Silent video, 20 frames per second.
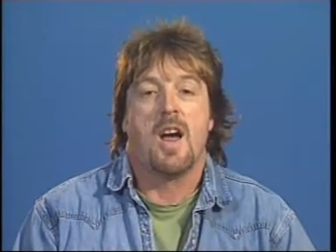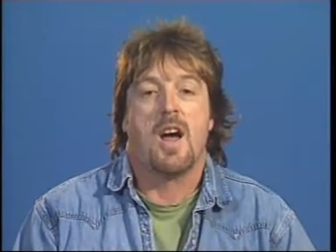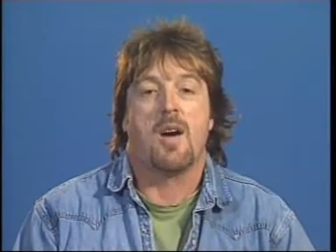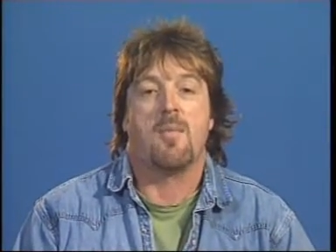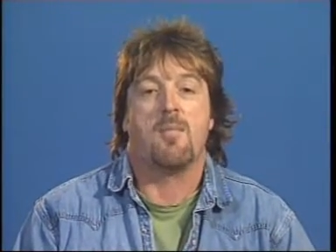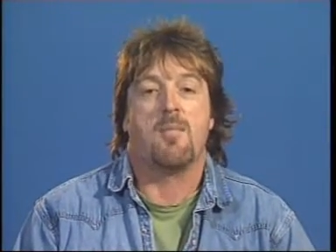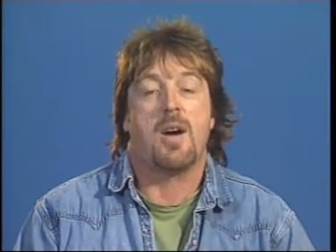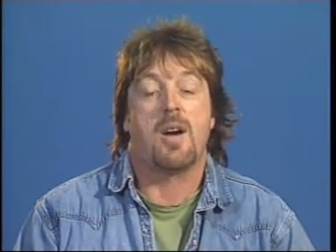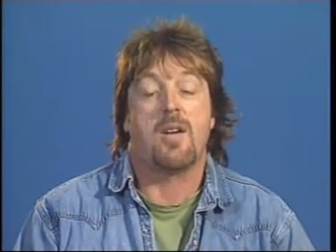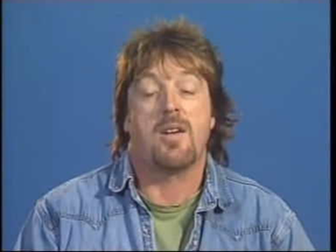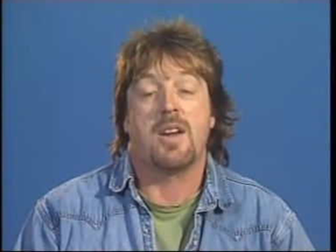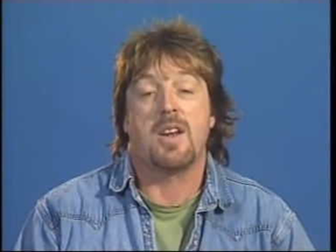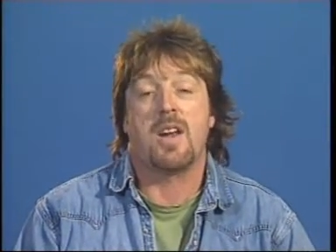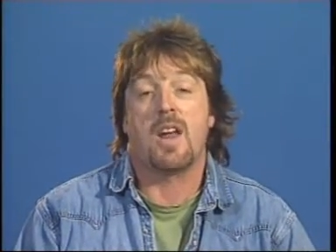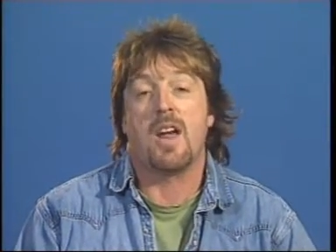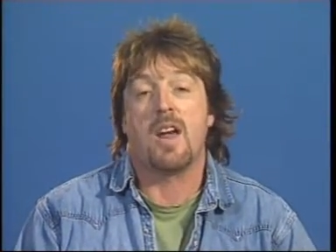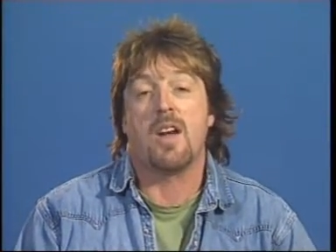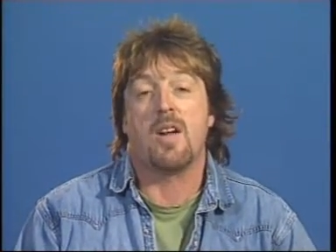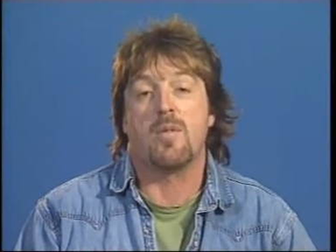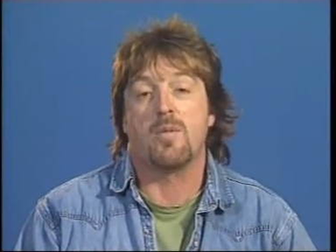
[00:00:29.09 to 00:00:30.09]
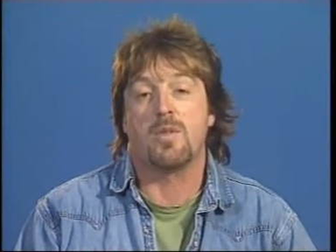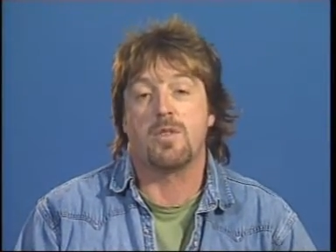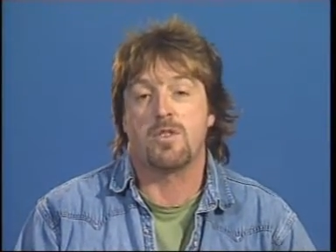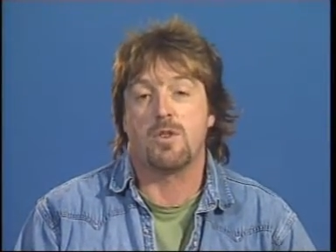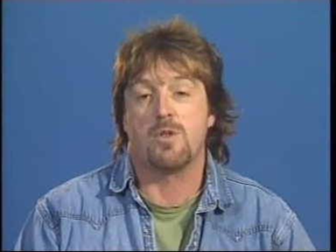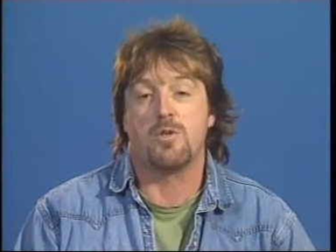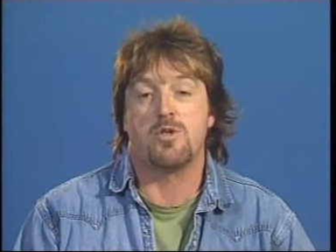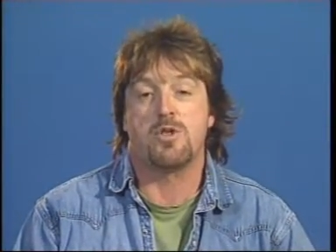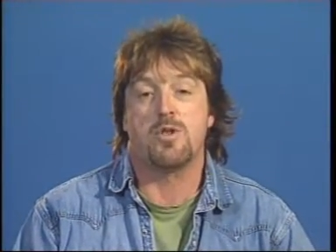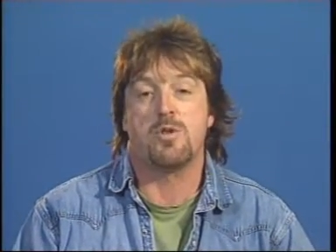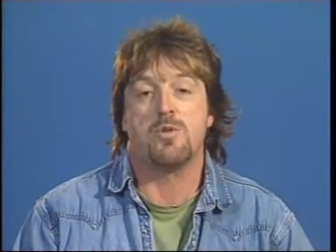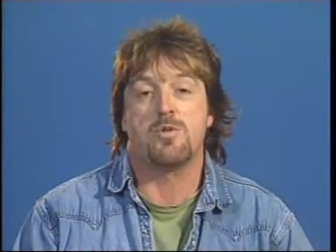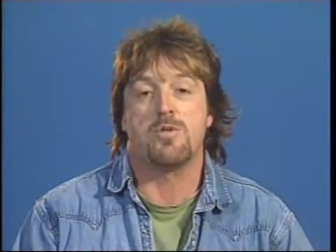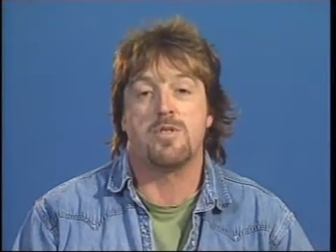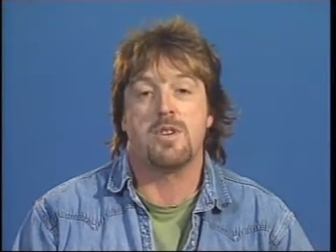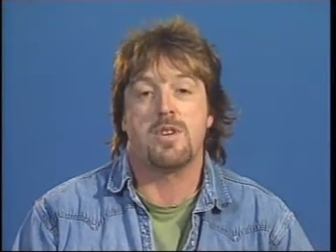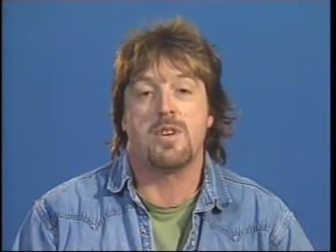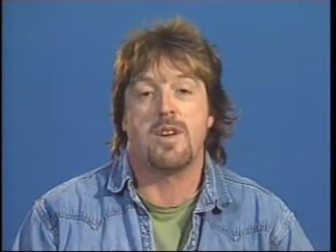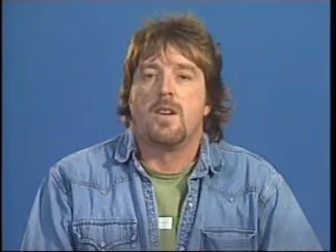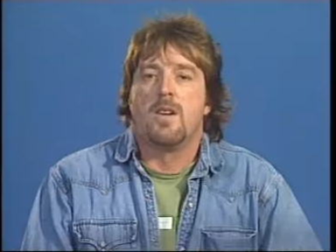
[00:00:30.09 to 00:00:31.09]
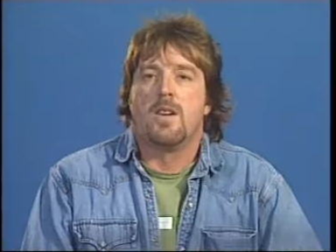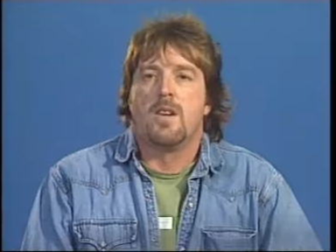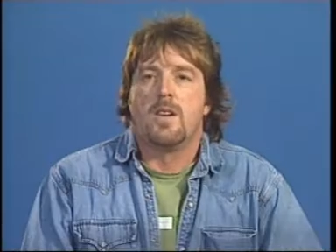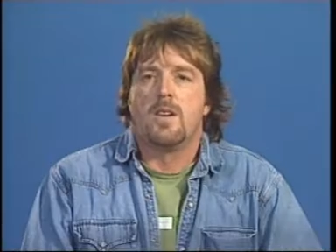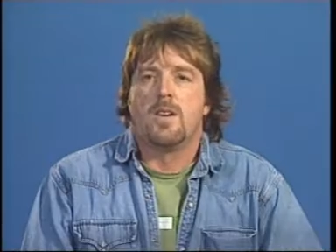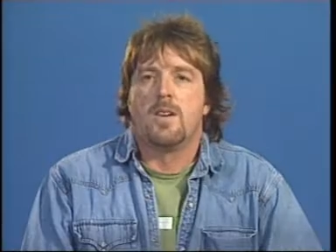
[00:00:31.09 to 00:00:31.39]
I'm married now with two children.